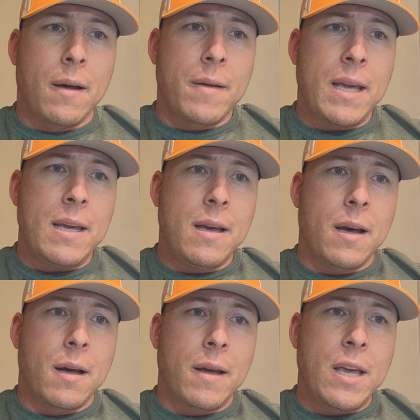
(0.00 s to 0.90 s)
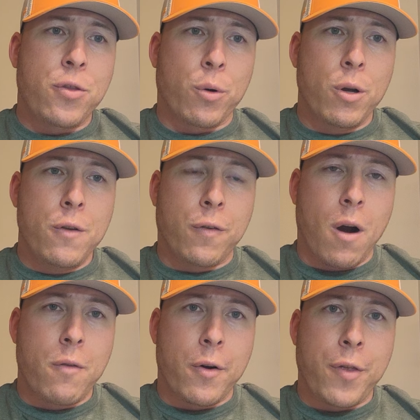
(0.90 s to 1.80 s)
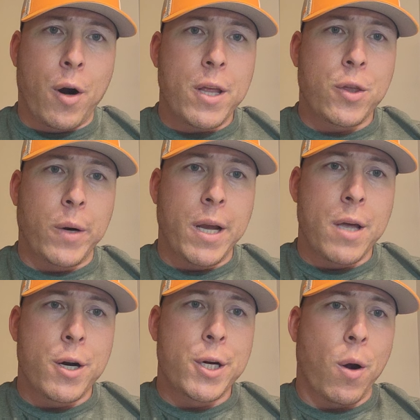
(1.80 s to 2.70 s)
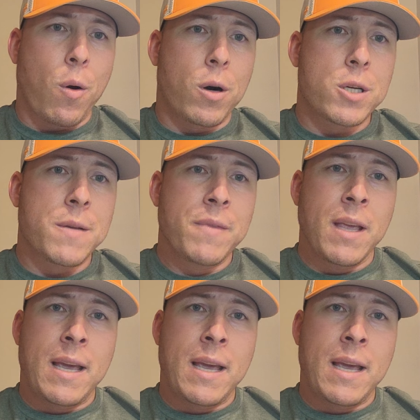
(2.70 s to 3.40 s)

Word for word: he he threw for over 3,300 yards.